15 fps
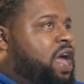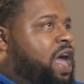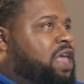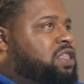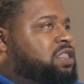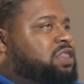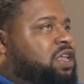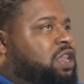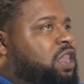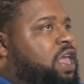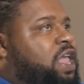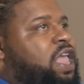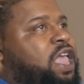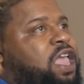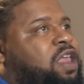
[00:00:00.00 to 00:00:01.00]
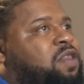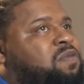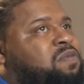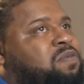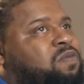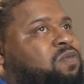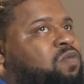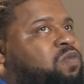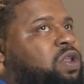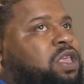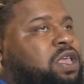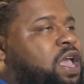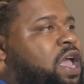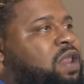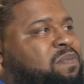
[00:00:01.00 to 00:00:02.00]
I think the land really
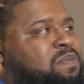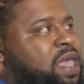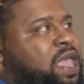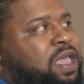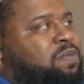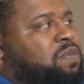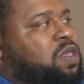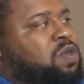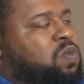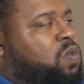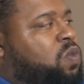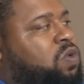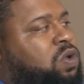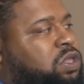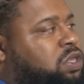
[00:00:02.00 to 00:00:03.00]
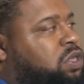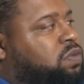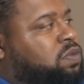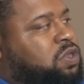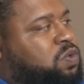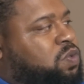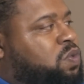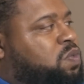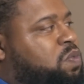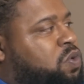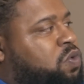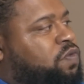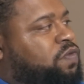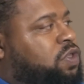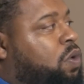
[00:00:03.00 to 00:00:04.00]
kind of made me want to do
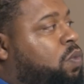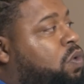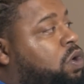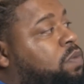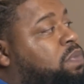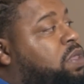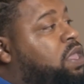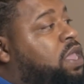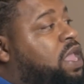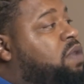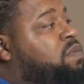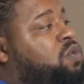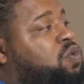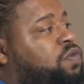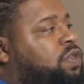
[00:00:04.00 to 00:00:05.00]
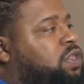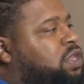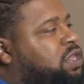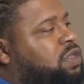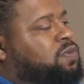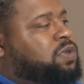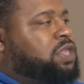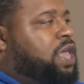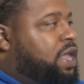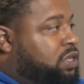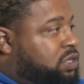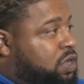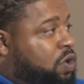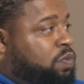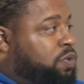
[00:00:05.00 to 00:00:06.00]
movies or want to be in movies because it was like
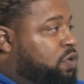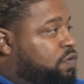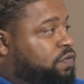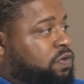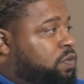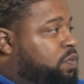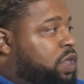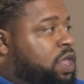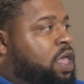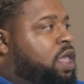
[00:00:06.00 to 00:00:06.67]
so beautiful to me.